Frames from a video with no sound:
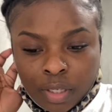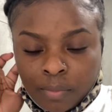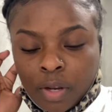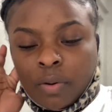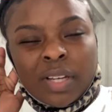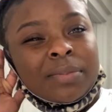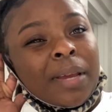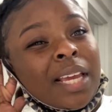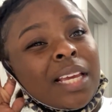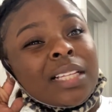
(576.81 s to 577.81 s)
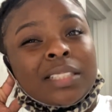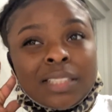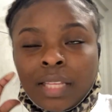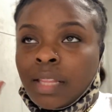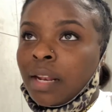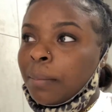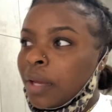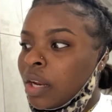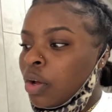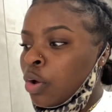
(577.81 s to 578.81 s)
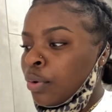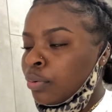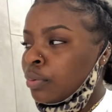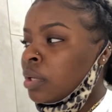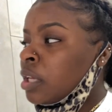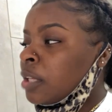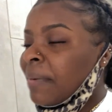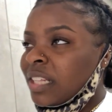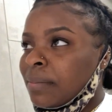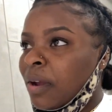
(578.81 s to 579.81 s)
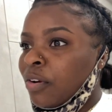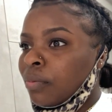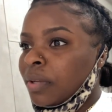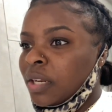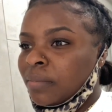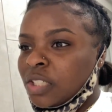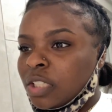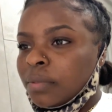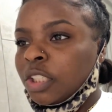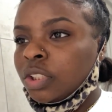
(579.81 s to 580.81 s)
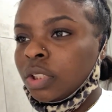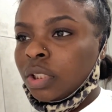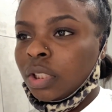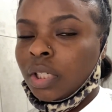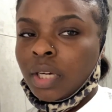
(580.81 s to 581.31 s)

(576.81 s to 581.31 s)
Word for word: I'm gonna wash my hands and then I'm gonna go back to my room and I'm gonna change my shirt.